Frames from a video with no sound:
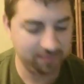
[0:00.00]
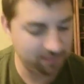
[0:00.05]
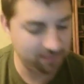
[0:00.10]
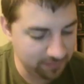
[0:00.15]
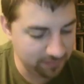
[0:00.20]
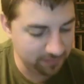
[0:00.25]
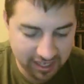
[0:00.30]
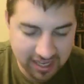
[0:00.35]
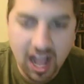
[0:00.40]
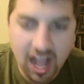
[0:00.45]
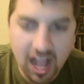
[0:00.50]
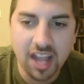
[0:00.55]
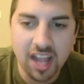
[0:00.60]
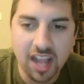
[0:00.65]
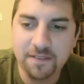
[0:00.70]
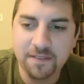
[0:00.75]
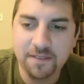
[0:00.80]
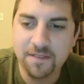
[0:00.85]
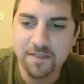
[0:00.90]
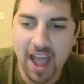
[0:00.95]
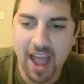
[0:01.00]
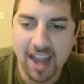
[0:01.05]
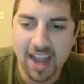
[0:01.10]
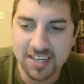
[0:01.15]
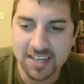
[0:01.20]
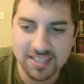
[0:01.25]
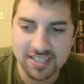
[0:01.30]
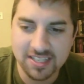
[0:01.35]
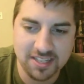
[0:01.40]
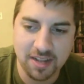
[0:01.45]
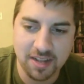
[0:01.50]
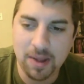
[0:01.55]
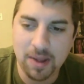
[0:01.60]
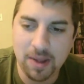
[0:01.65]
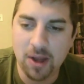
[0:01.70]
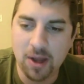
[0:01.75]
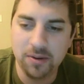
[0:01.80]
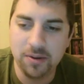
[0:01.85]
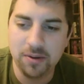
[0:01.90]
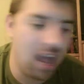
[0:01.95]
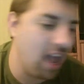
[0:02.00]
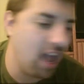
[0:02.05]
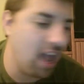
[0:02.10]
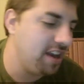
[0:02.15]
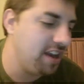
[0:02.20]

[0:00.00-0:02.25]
9 facts about 9